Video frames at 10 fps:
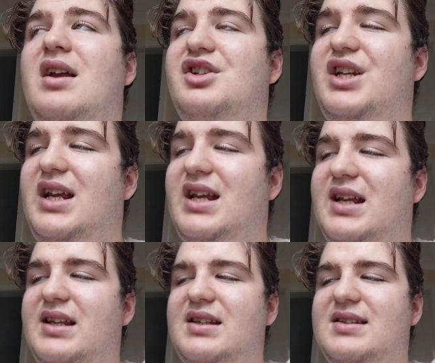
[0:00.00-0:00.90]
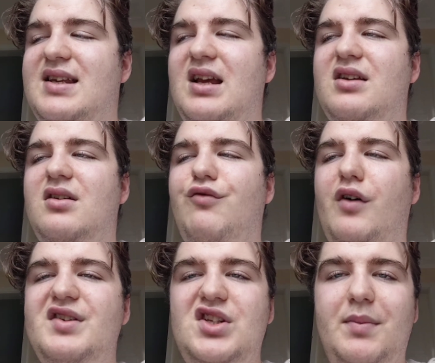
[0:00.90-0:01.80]
She's
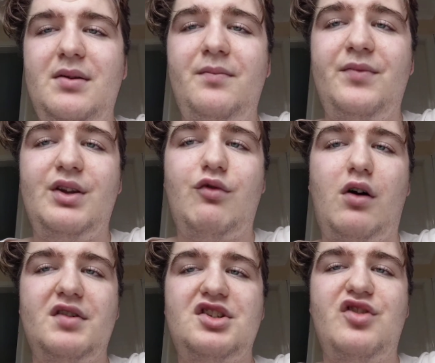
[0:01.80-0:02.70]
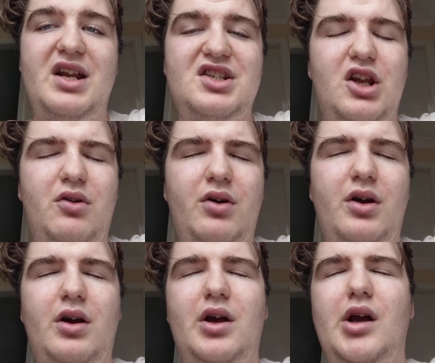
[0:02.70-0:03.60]
rather stubborn, rather straight to
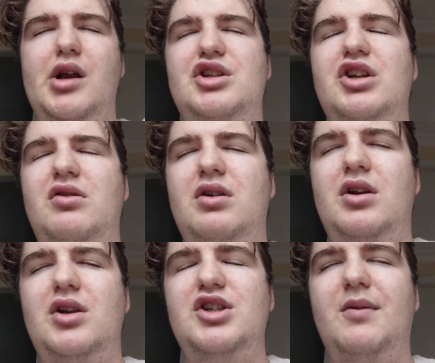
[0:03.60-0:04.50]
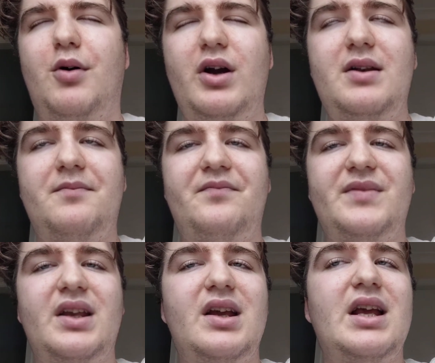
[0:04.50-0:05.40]
the point.
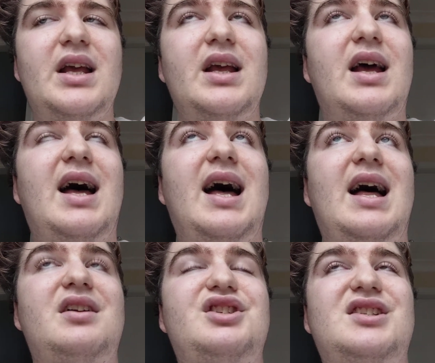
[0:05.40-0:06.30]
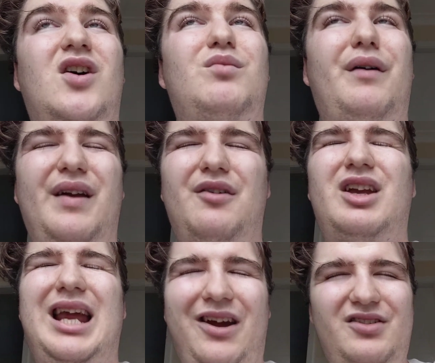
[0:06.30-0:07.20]
And she's not my favourite
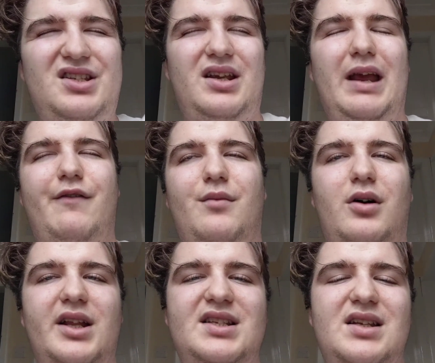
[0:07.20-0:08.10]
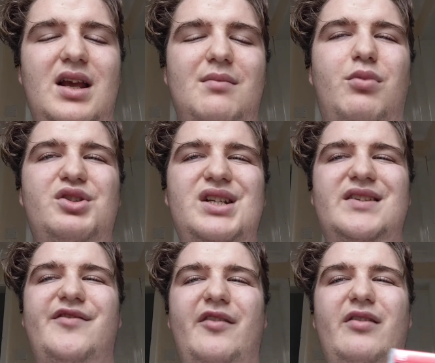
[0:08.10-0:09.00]
character, if I'm honest, but
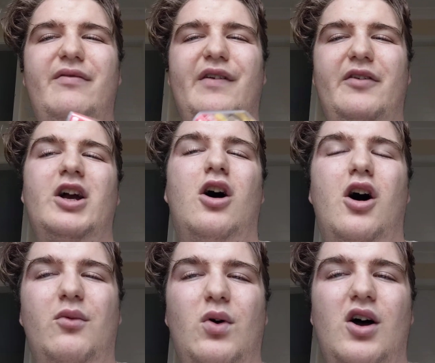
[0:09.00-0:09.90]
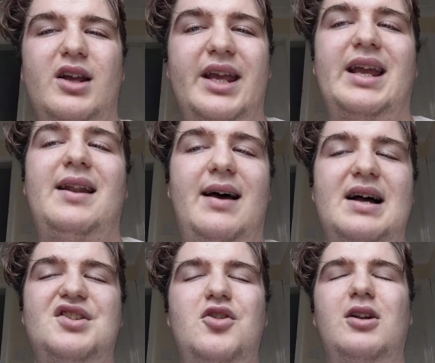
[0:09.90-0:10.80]
she's very, very hard-working, and I
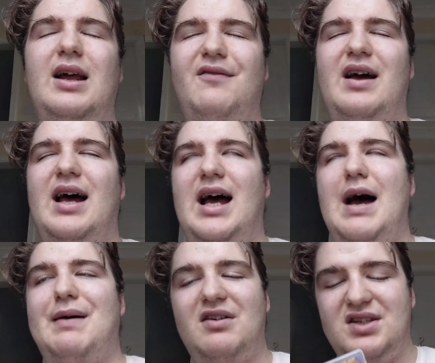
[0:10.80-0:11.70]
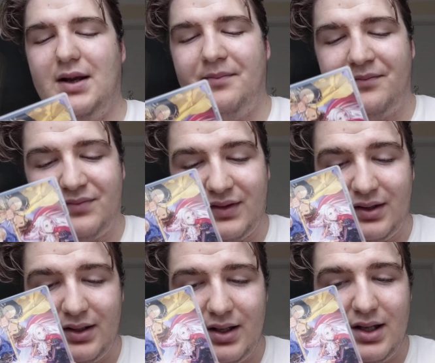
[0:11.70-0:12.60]
do like that about her.
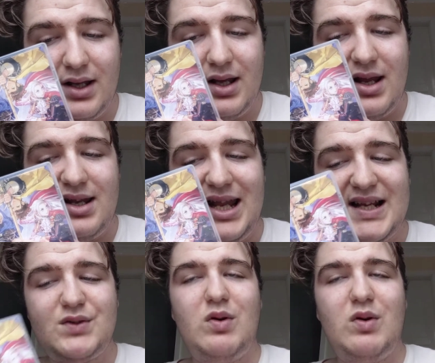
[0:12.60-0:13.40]
Next,